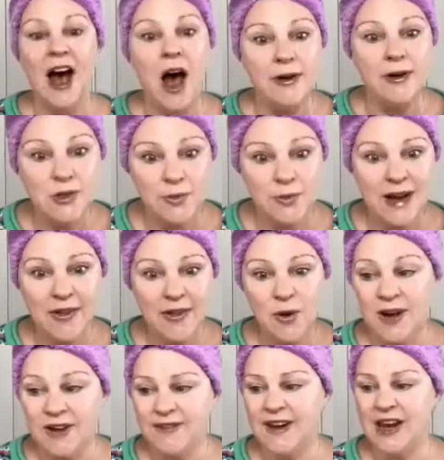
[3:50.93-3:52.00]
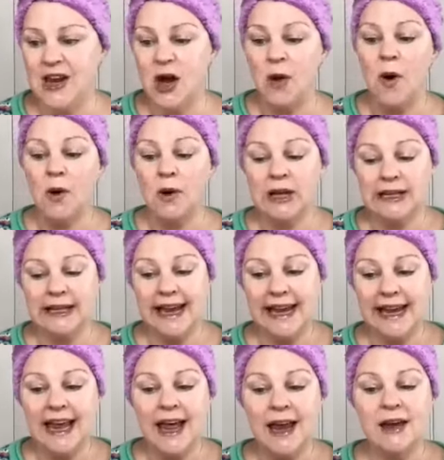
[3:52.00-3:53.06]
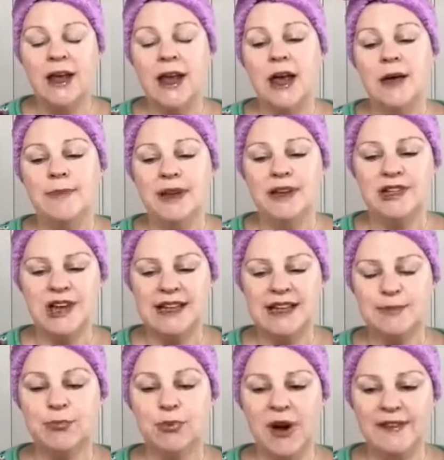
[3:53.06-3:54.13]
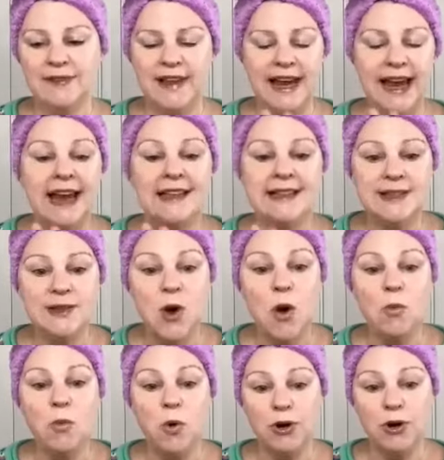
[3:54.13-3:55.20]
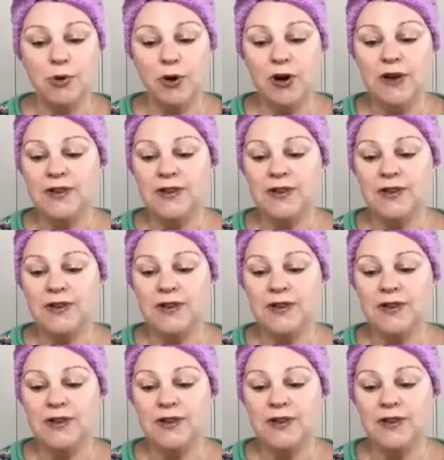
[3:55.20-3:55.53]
I'll do another quick video on cleaning it, but just briefly, it's not waterproof.